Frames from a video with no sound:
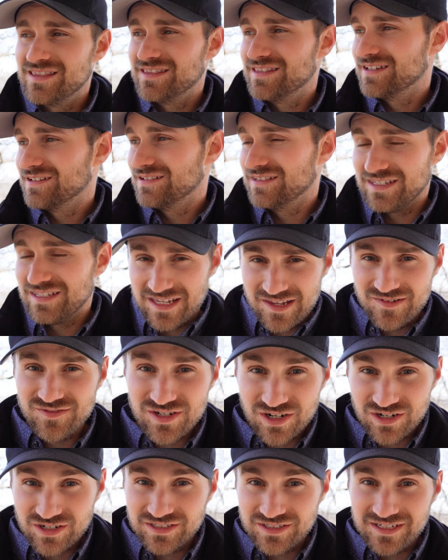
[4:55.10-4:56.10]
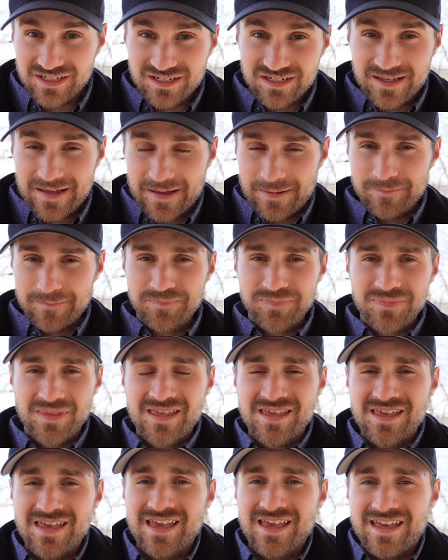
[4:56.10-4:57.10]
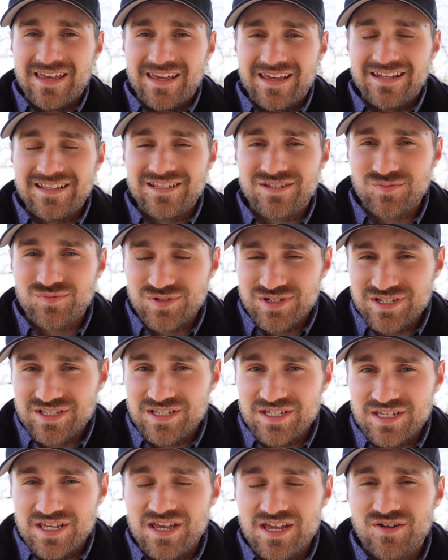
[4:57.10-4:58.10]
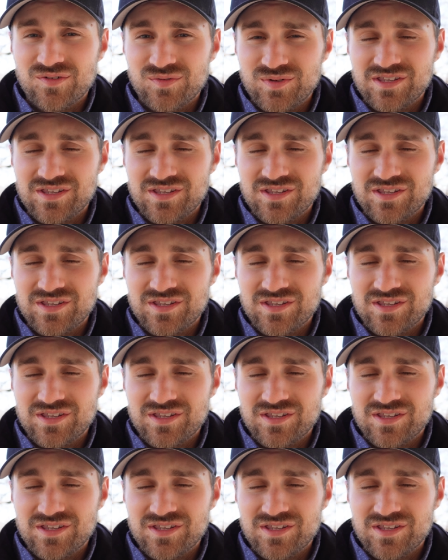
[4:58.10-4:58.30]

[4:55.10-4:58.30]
The leaves are cleaned up. And it's really,